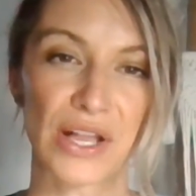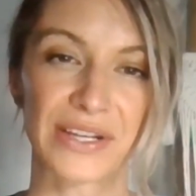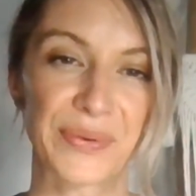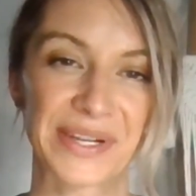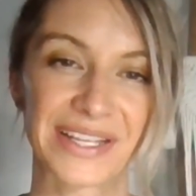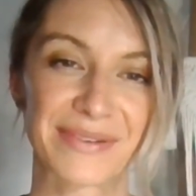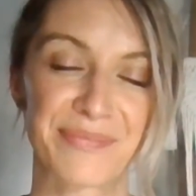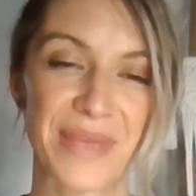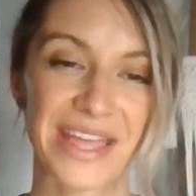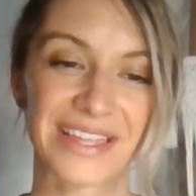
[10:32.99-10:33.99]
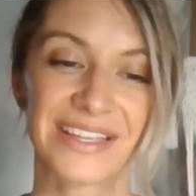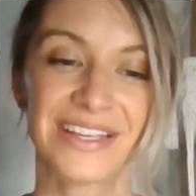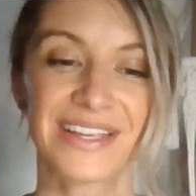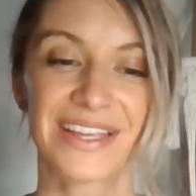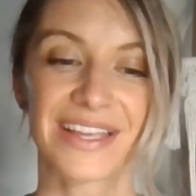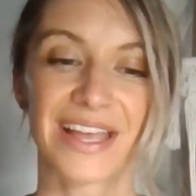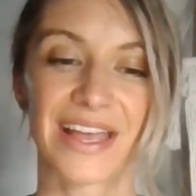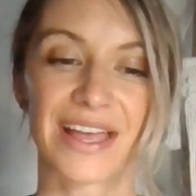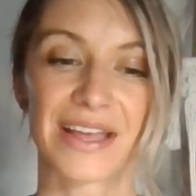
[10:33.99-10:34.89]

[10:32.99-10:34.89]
I don't want to make uh,